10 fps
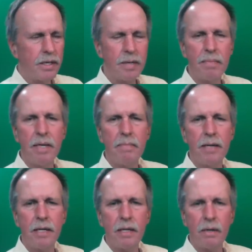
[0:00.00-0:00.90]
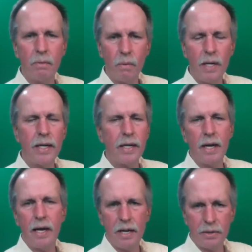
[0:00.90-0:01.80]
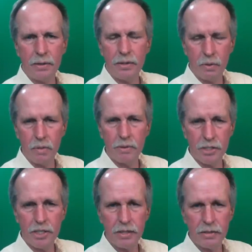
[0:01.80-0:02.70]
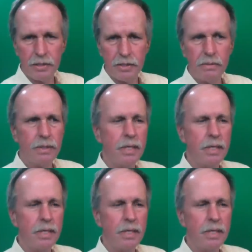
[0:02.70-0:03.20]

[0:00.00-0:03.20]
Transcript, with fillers: they may be running a higher than normal CO2.